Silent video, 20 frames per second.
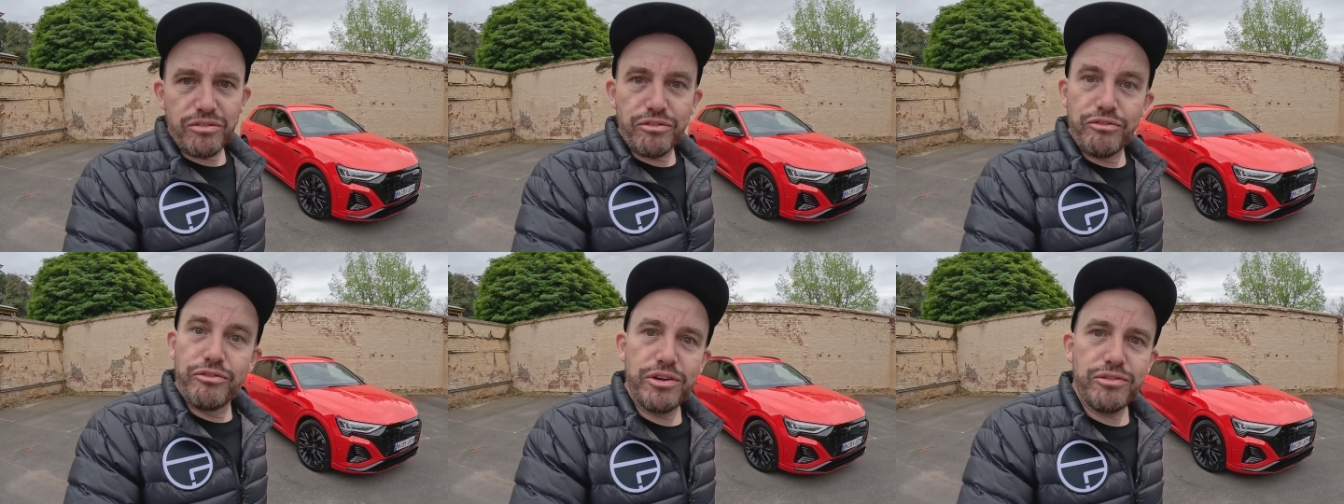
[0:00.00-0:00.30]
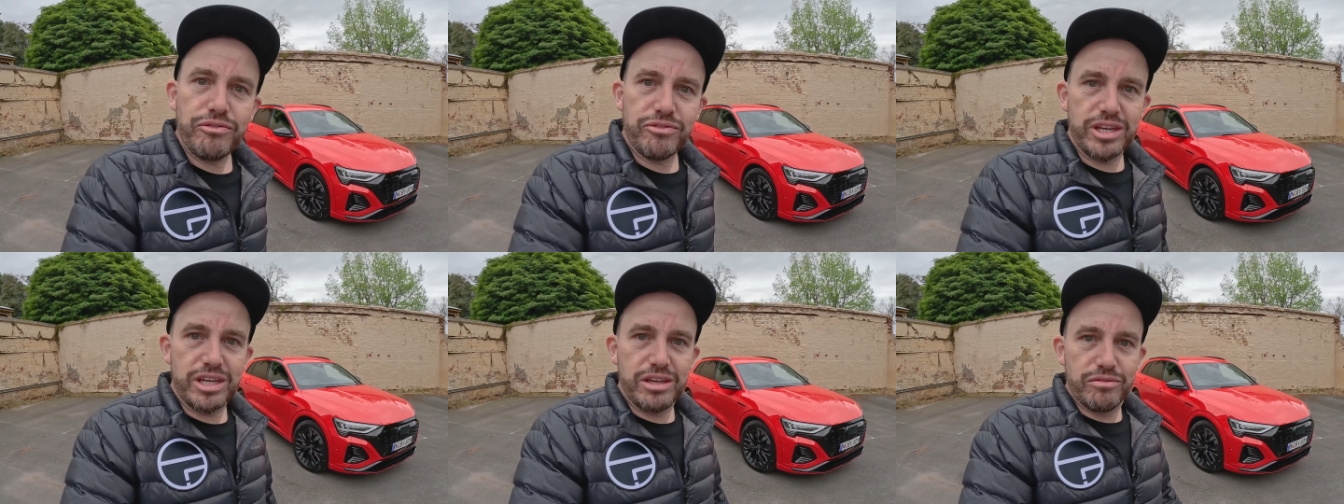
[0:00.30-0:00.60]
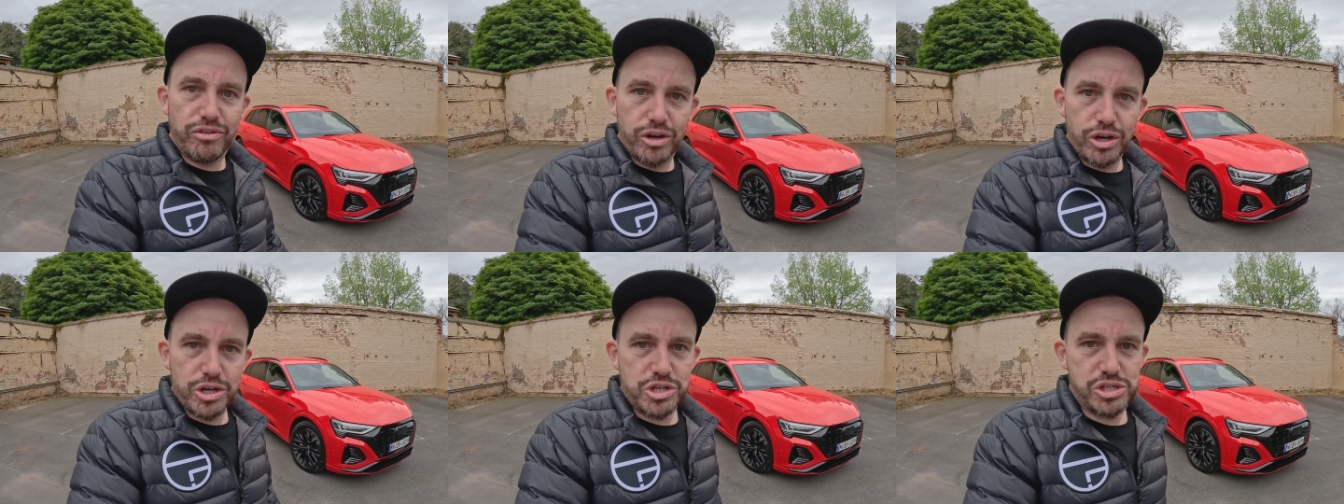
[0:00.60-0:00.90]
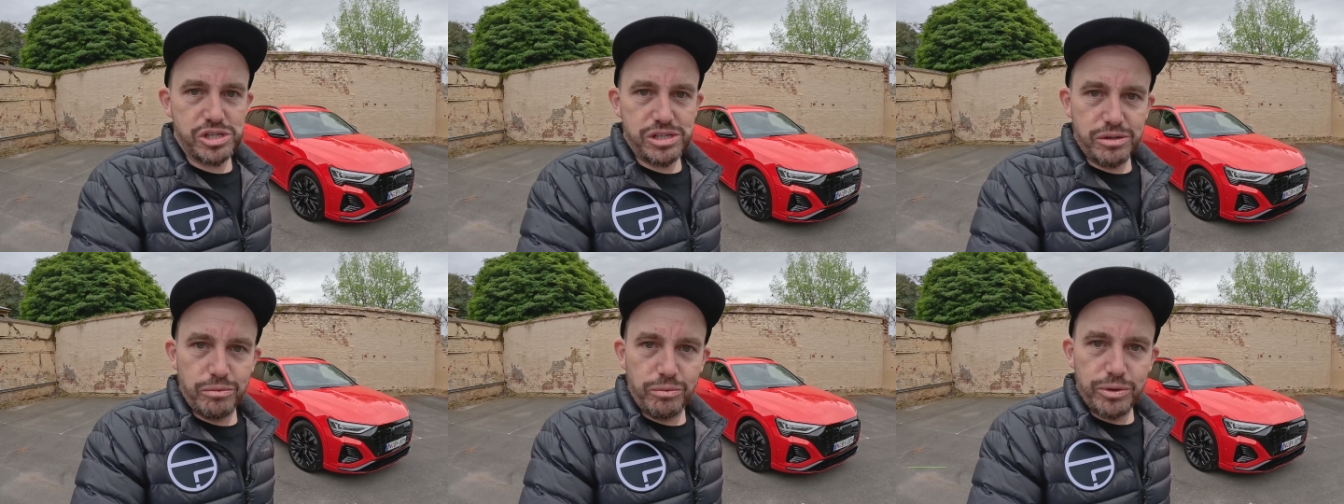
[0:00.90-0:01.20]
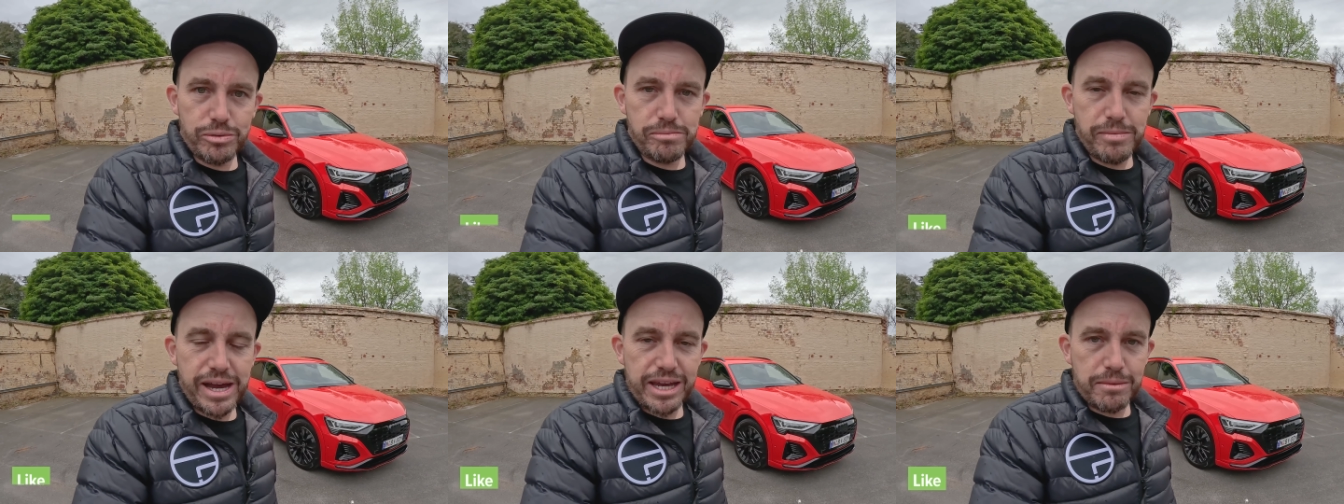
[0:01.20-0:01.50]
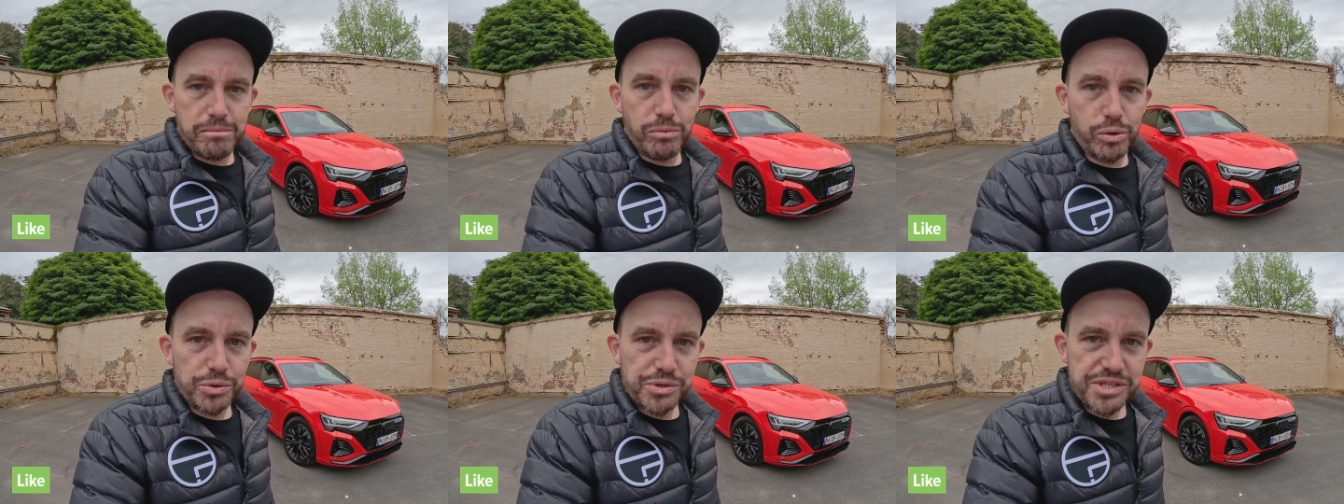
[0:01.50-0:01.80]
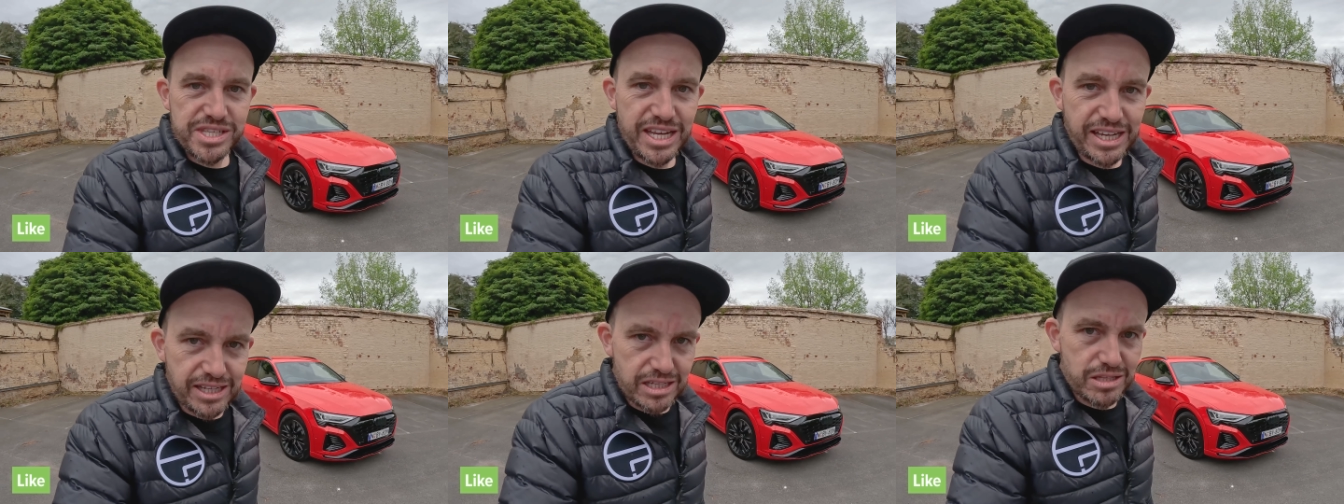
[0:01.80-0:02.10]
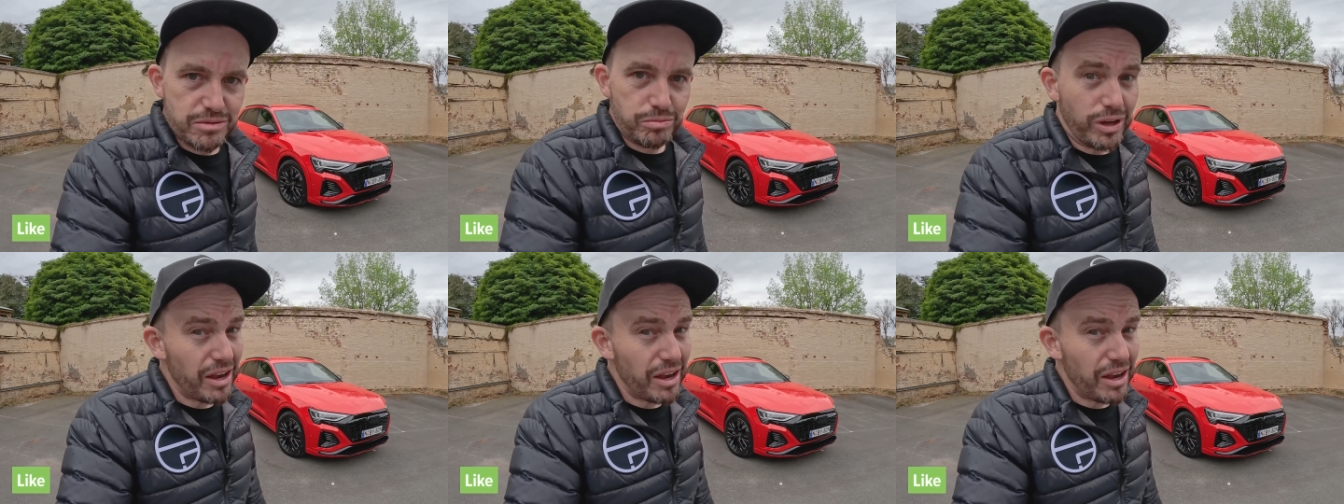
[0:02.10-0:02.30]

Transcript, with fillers: 50 version will make more sense.